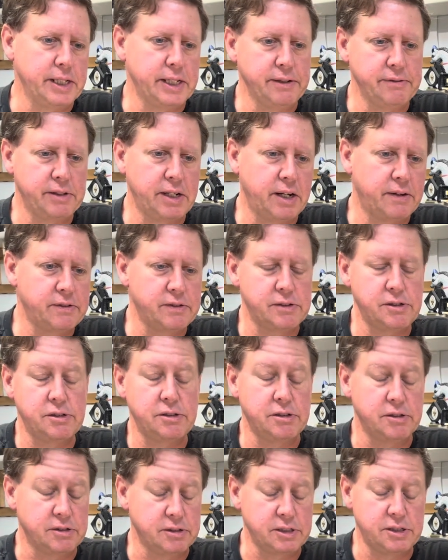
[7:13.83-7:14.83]
even
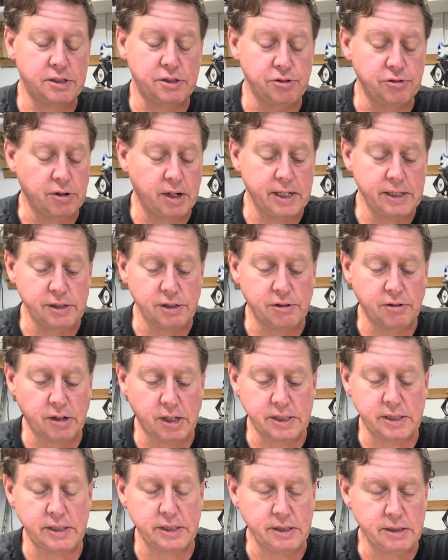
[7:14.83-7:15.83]
after it's dried and
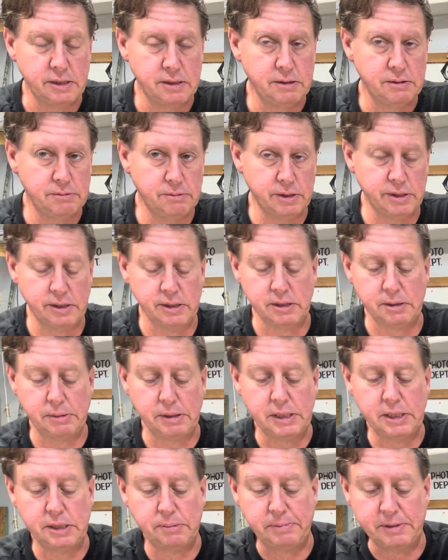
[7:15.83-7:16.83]
crusty, with this
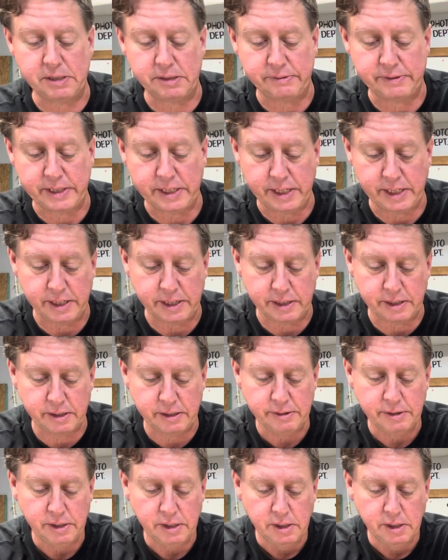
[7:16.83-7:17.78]
specific ink.